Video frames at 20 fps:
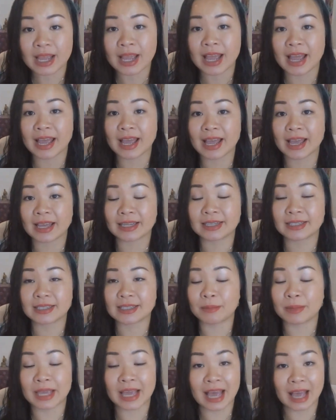And
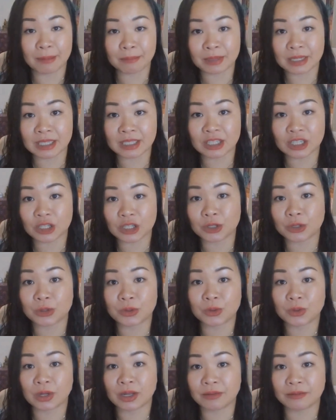I'd be happy
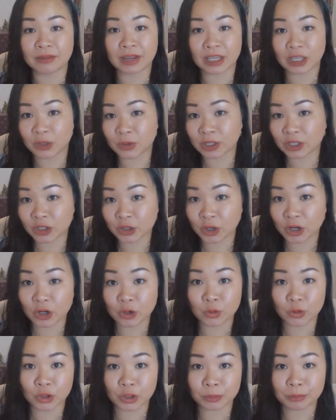to invite you into our
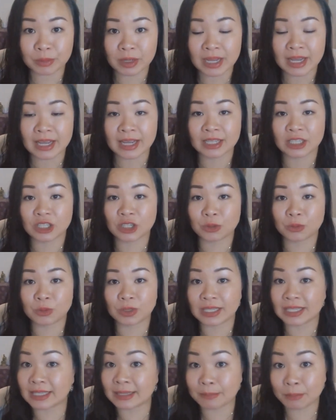group to
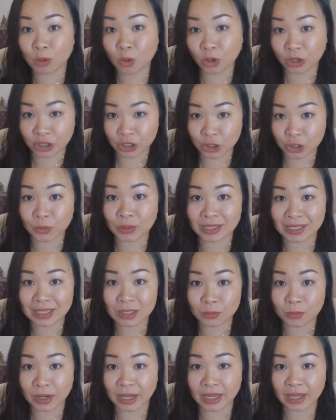really support you in
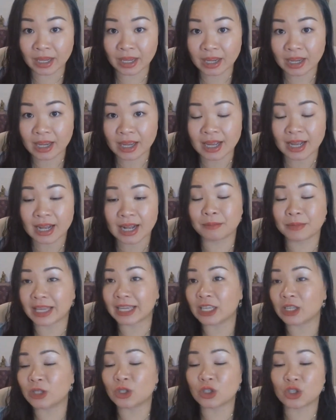this way.
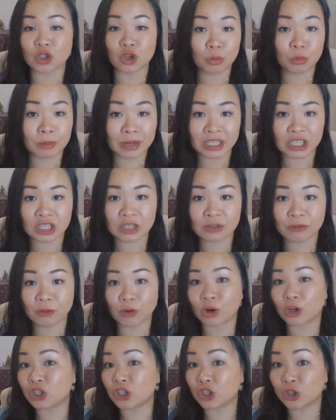Thank you so much
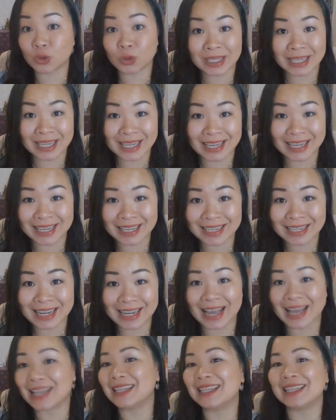for tuning in,
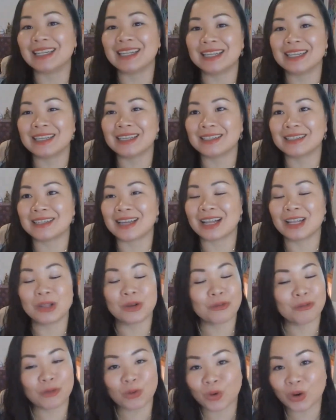and I
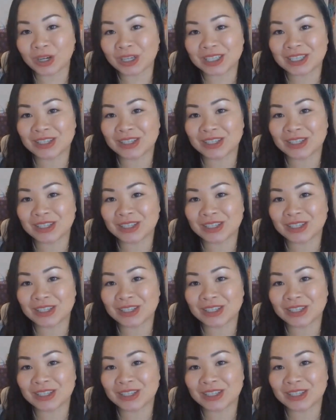look forward